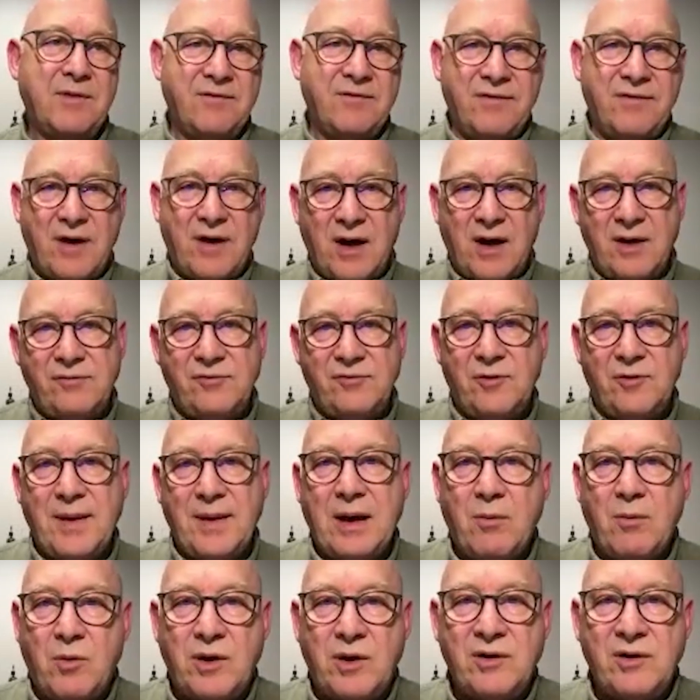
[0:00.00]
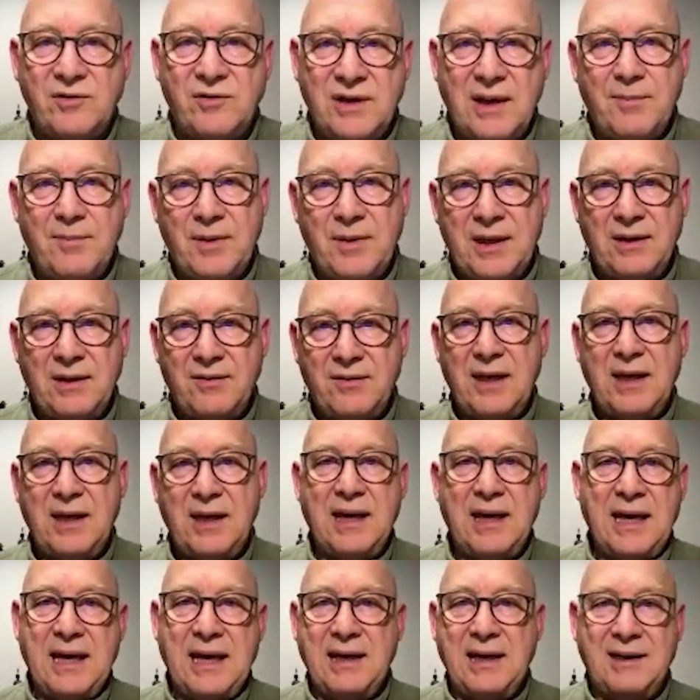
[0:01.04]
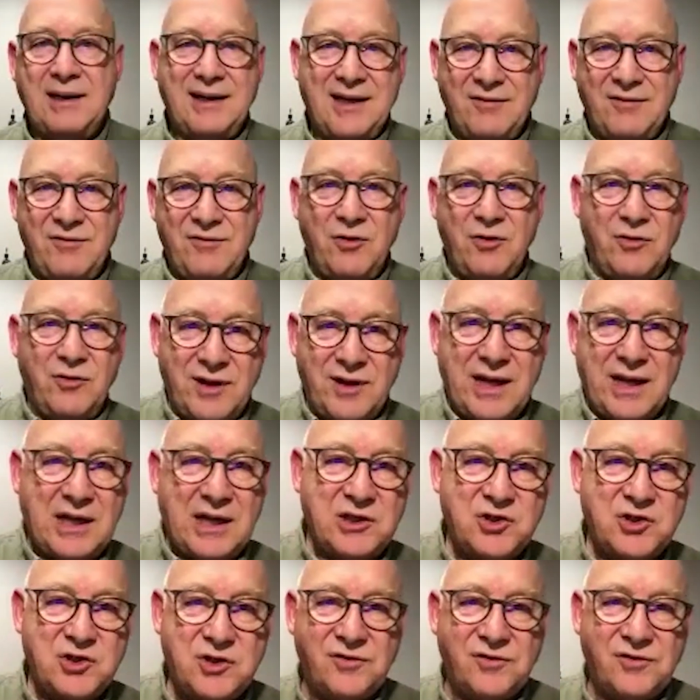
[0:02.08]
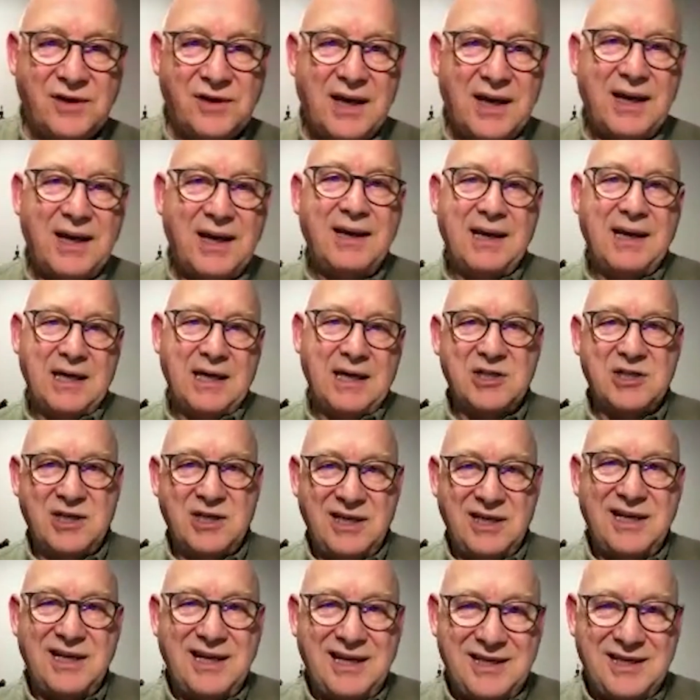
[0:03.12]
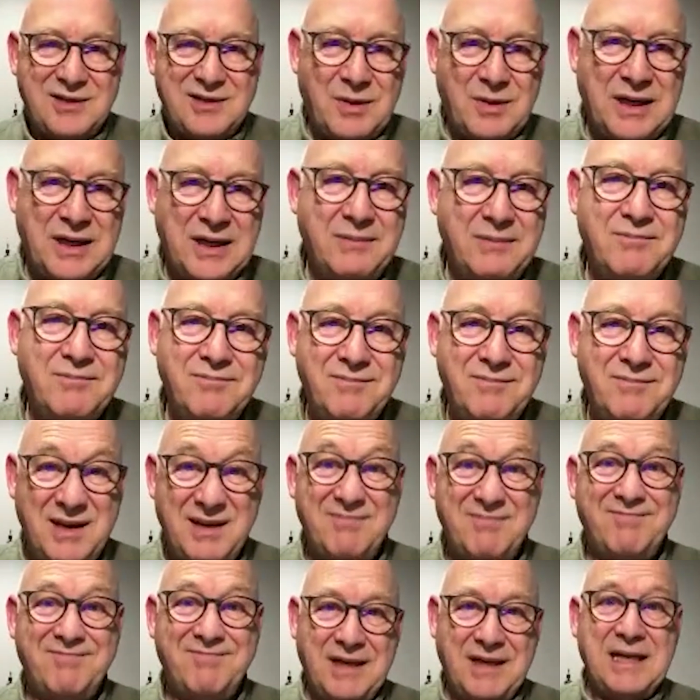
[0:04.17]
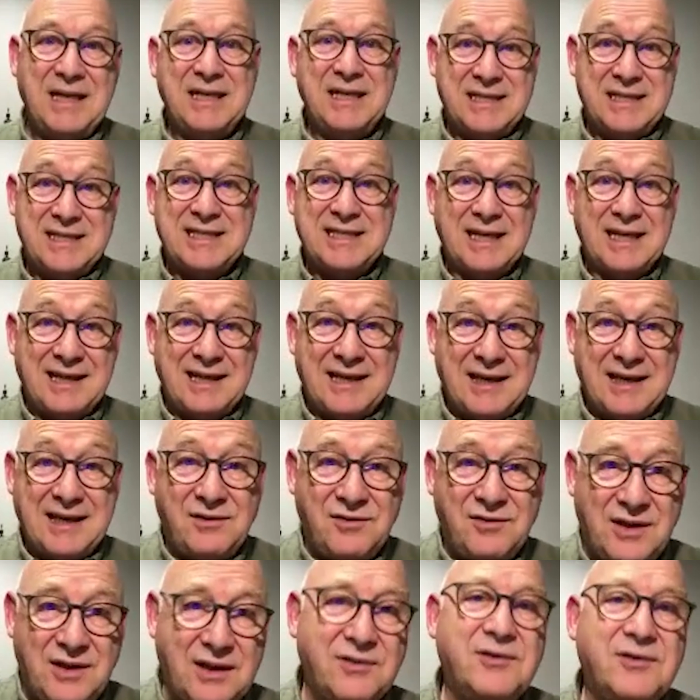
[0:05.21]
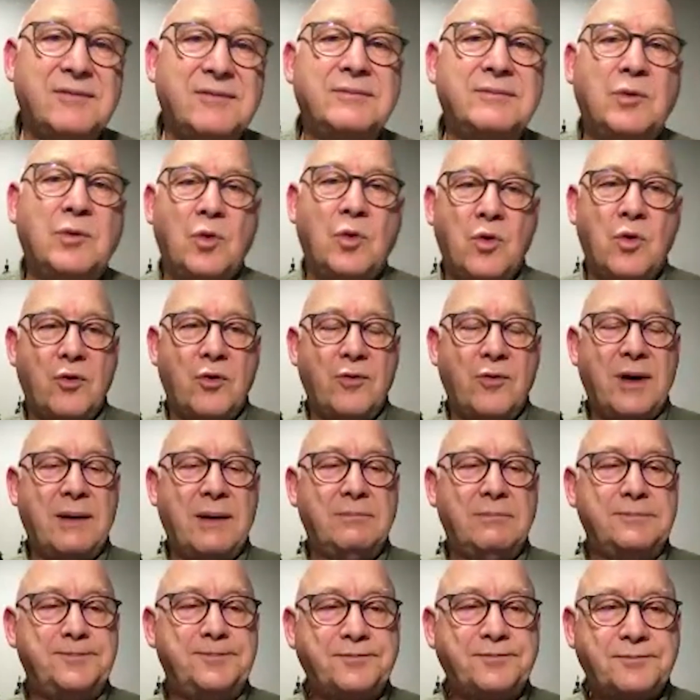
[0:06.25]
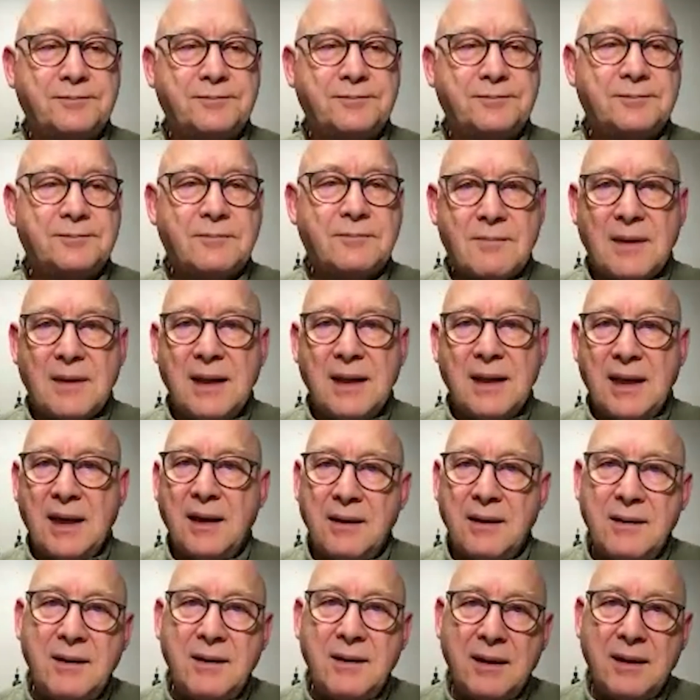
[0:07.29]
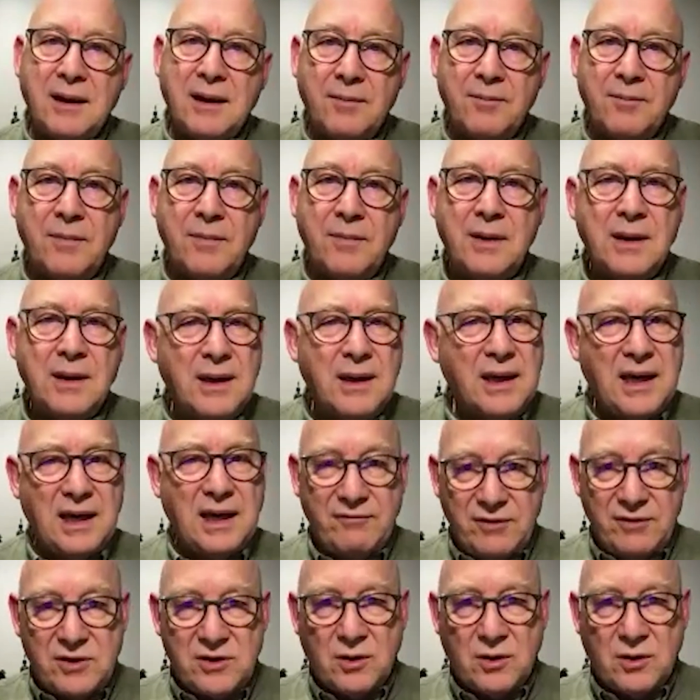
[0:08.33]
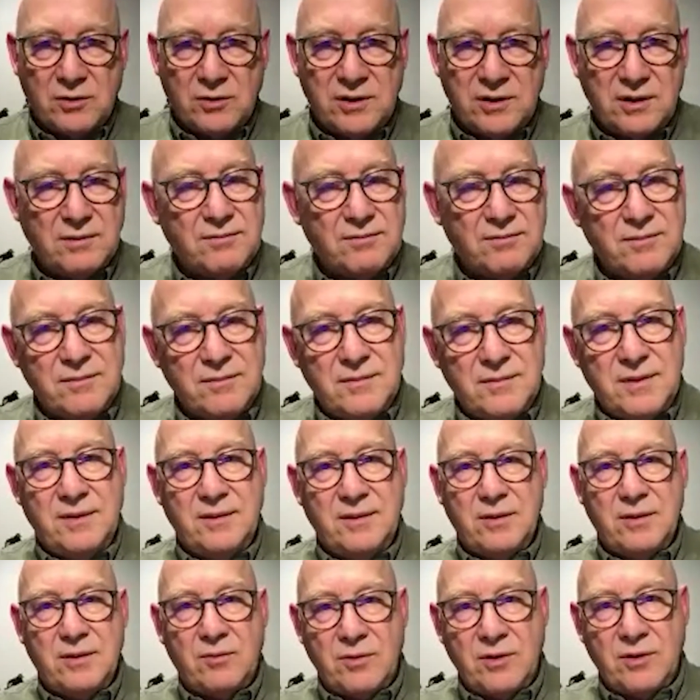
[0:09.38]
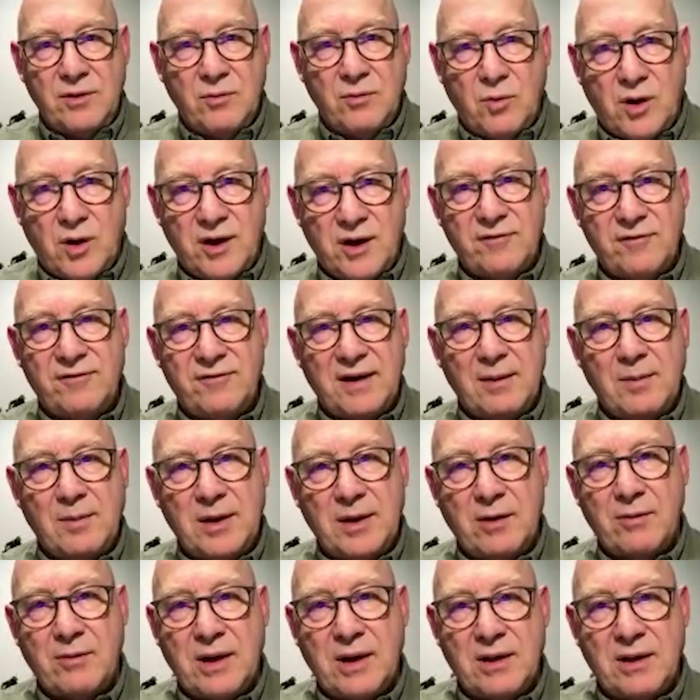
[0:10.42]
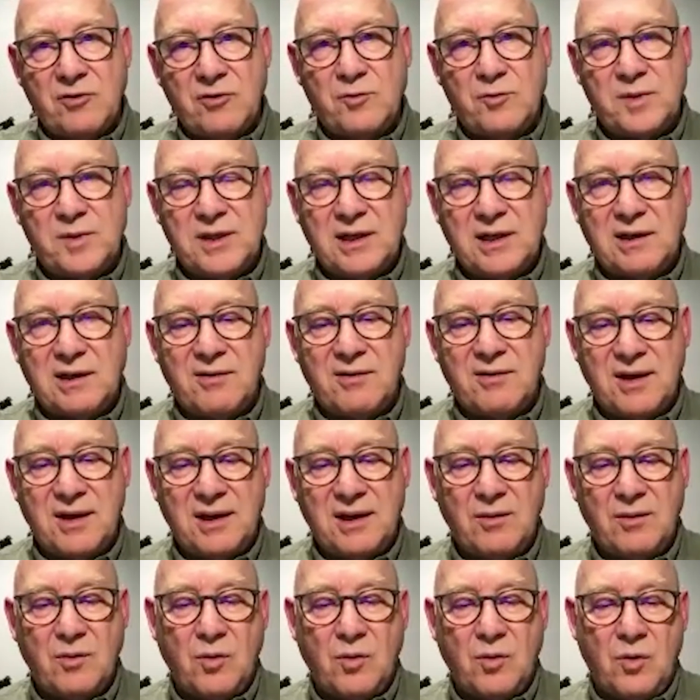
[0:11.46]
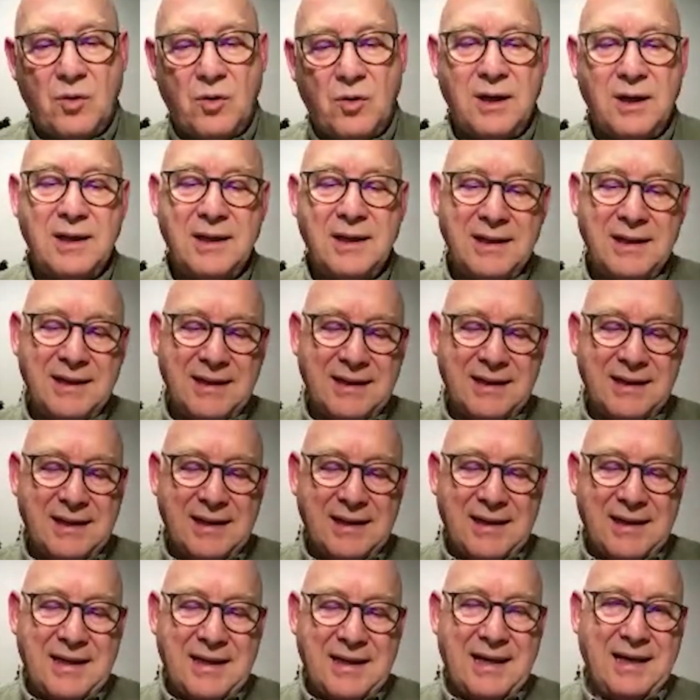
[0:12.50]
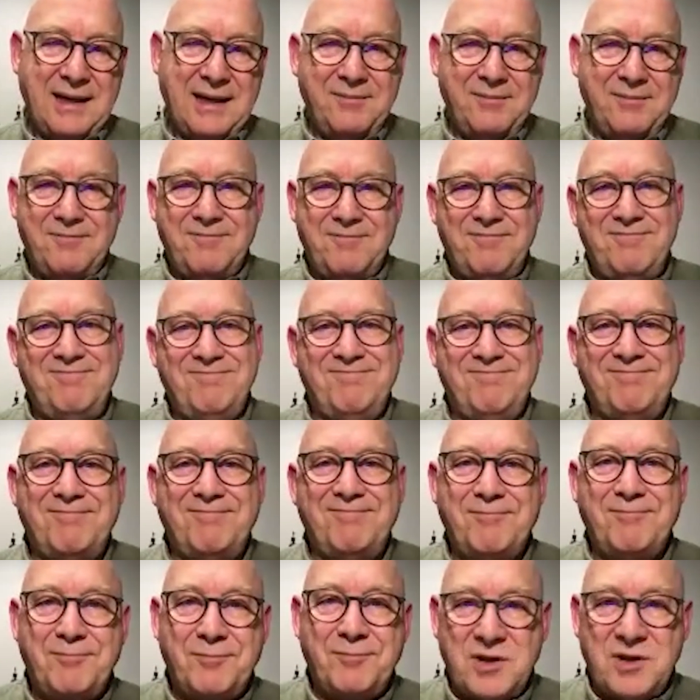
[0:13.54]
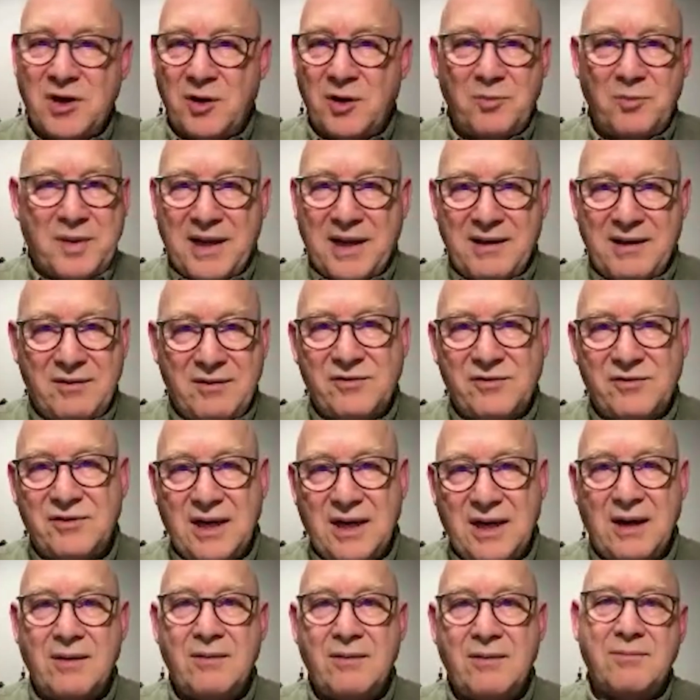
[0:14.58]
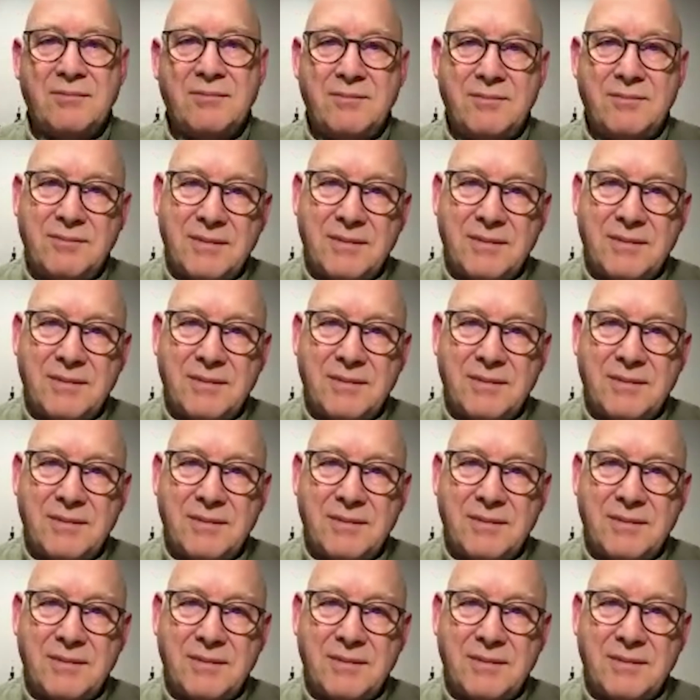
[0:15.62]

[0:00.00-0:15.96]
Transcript: the vibes about what is happening there and give you the nudge to say, actually, you need to tell the kids this, or have you told your wider family around this particular thing, or hey, don't play this down.